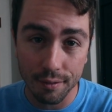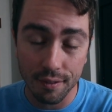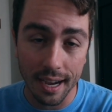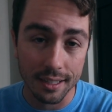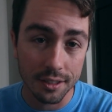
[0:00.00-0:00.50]

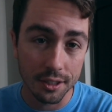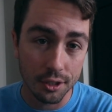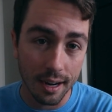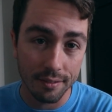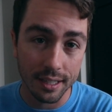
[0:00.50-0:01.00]
factor and the
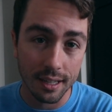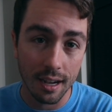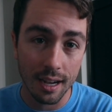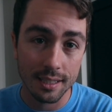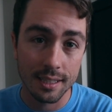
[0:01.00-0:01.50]
driving
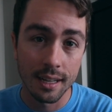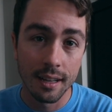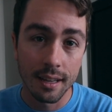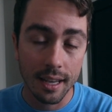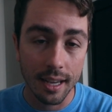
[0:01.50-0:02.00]
cost
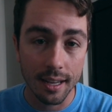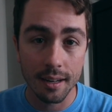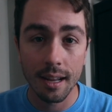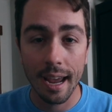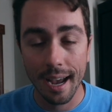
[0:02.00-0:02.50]
in
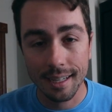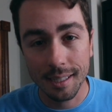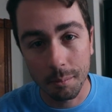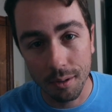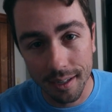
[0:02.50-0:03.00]

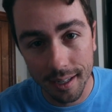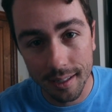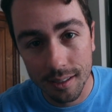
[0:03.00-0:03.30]
Axie breeding.